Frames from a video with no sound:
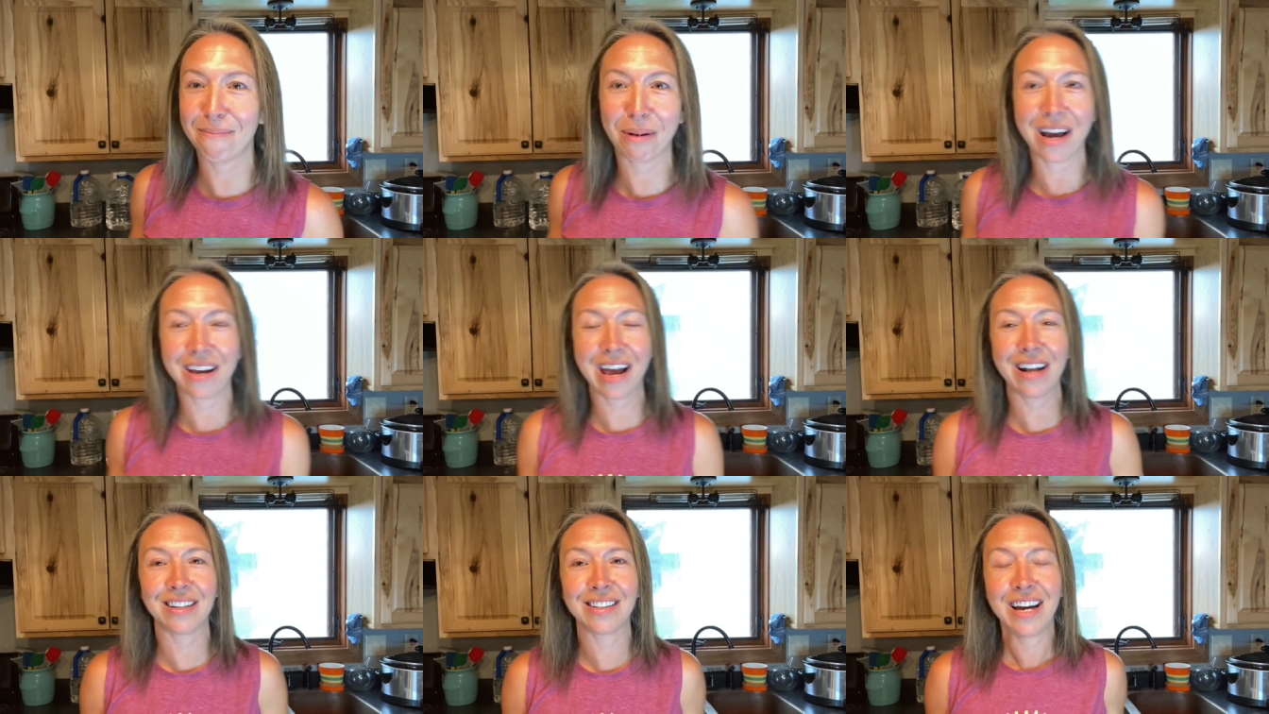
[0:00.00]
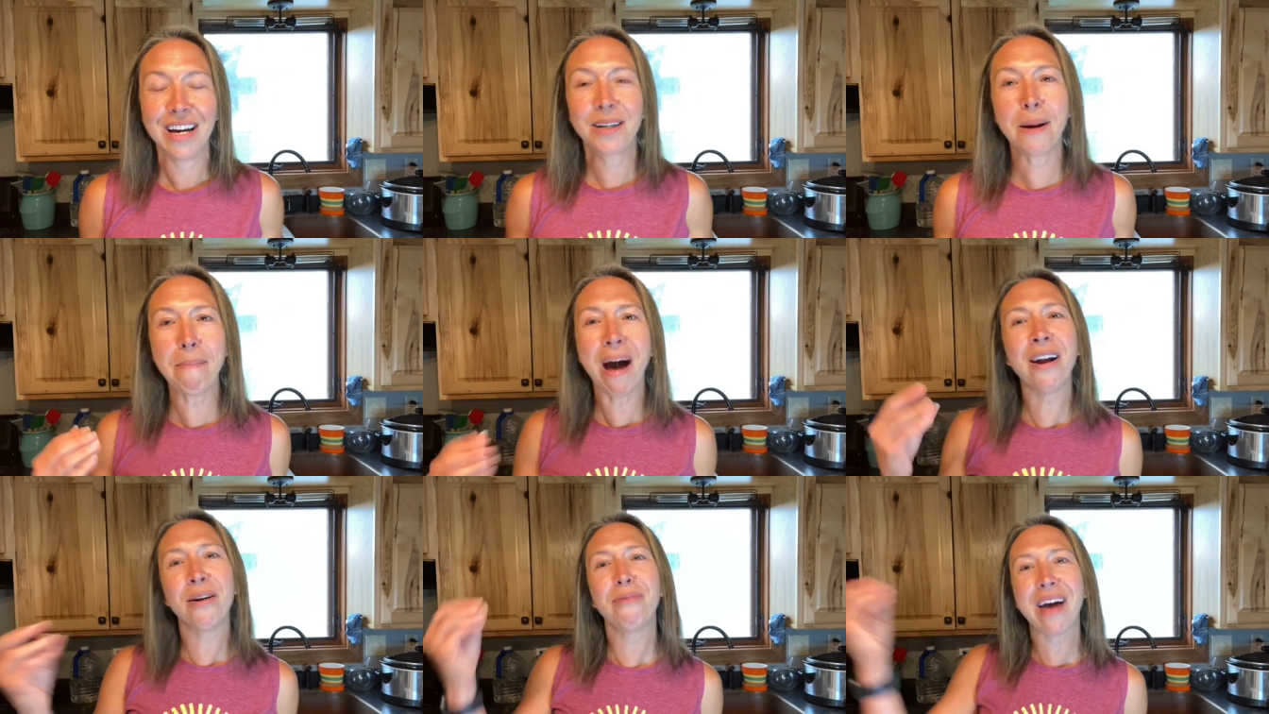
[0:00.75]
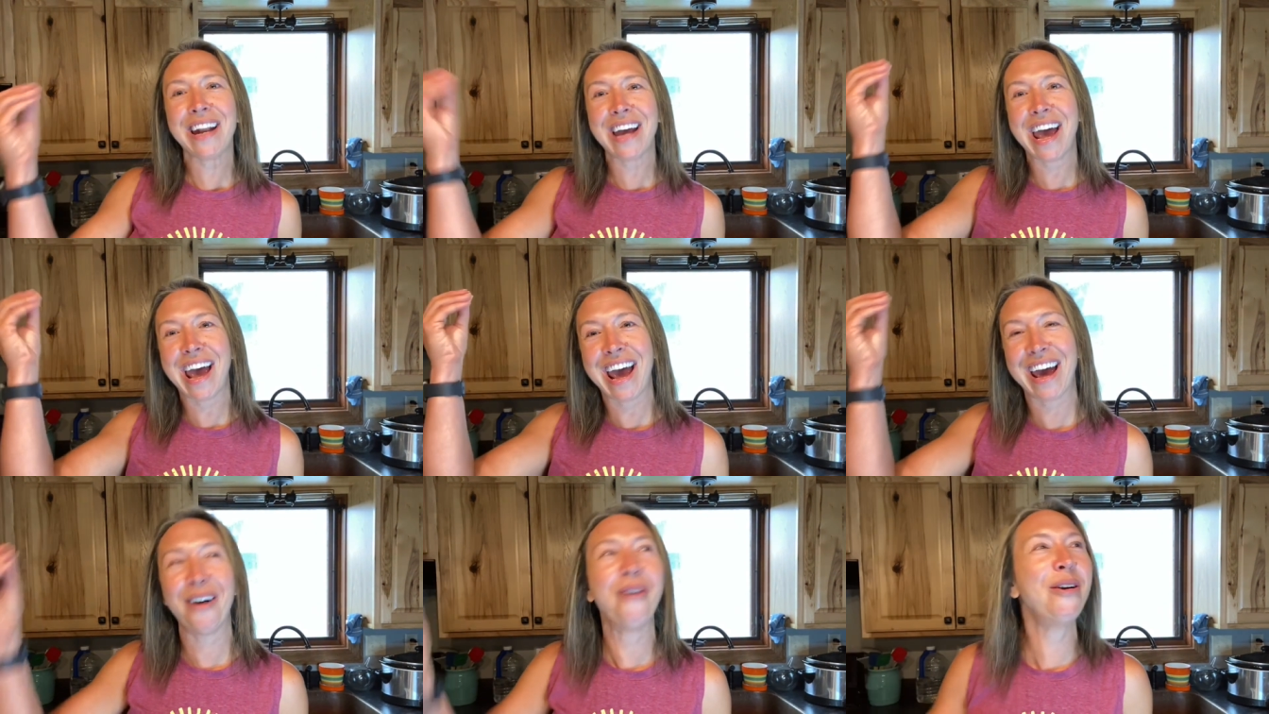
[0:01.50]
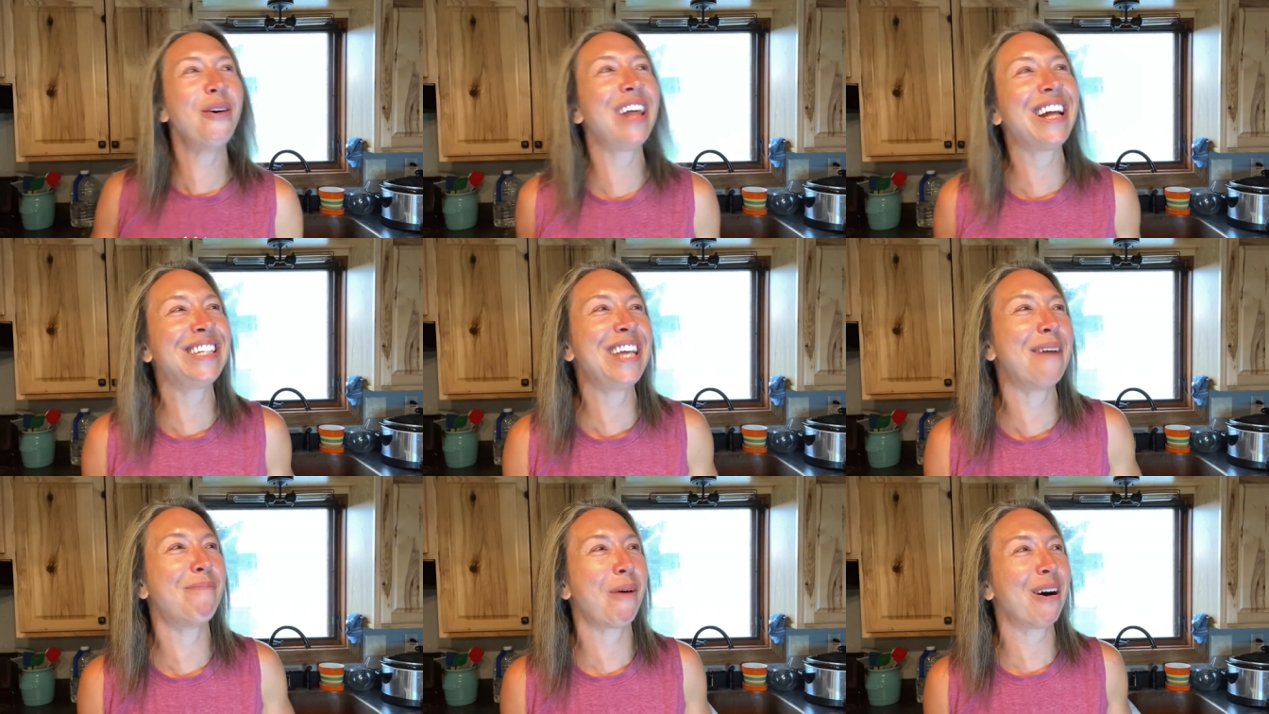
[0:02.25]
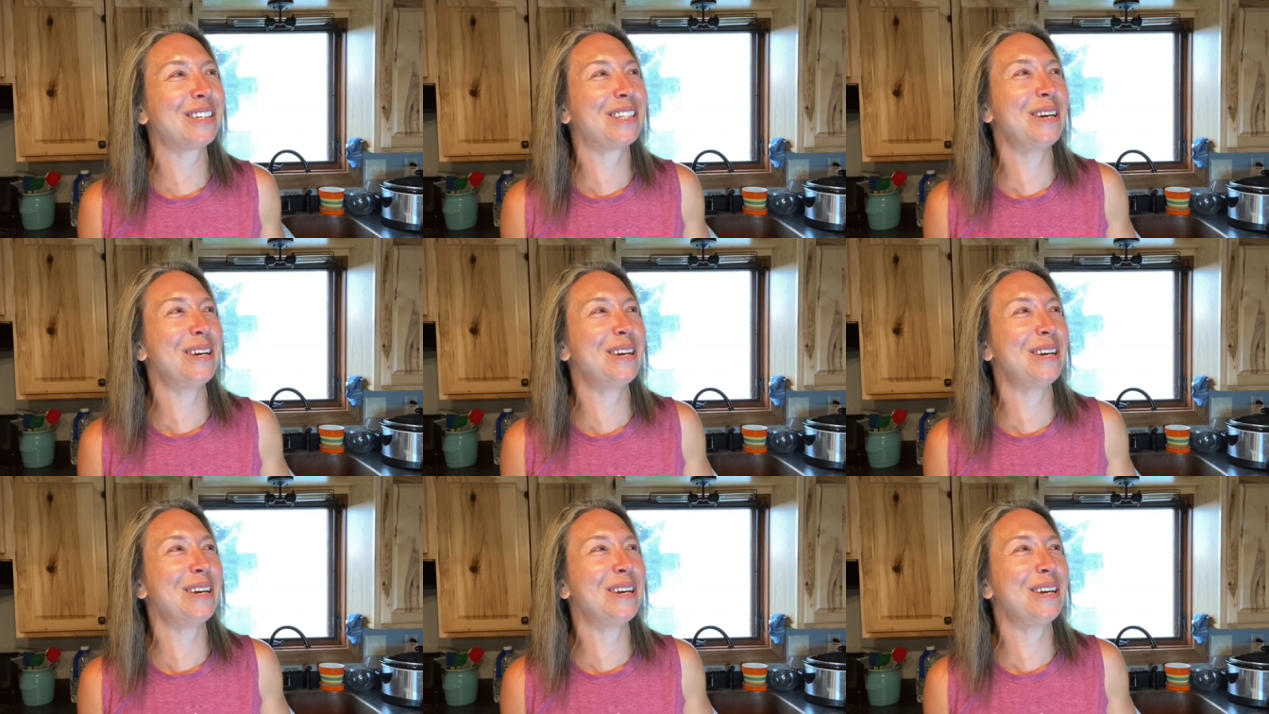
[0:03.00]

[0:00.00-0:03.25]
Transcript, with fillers: but I can't, is Come on already! Oh no, that's not Boston.